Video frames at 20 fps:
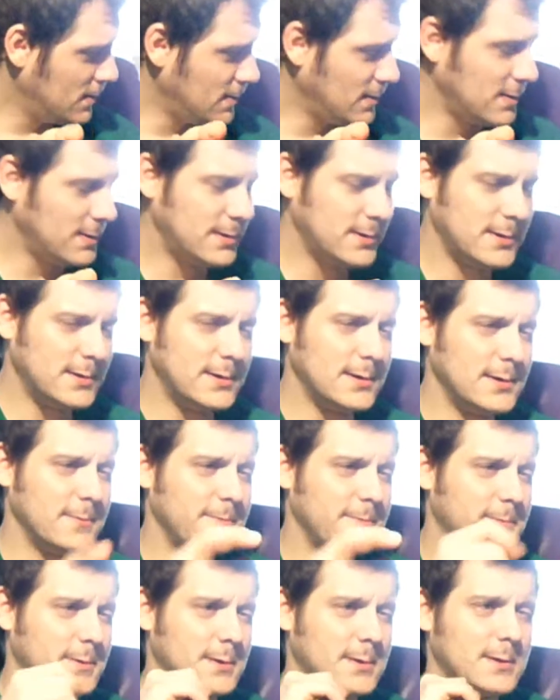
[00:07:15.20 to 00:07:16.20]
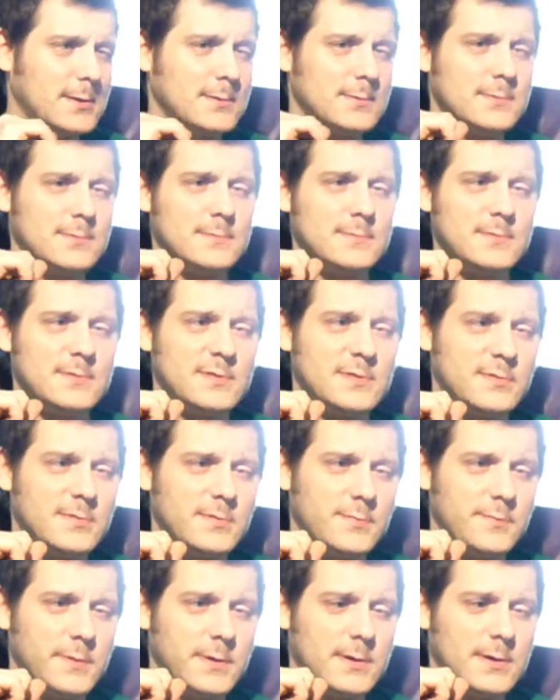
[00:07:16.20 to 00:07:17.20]
yeah, fucking
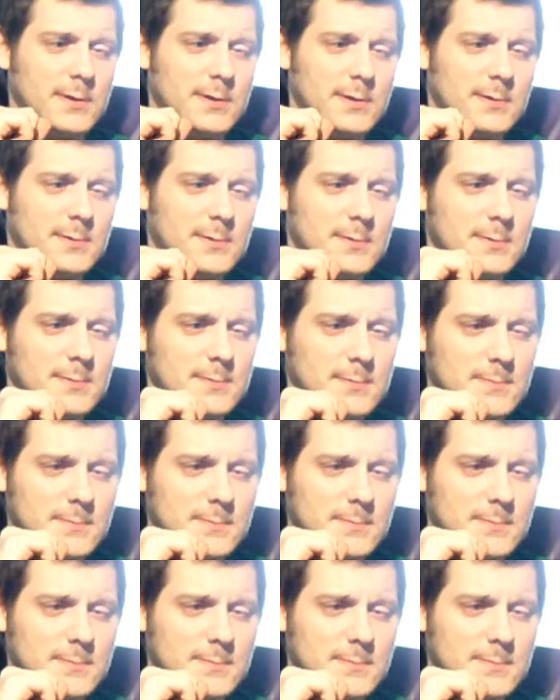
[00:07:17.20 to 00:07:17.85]
speaking of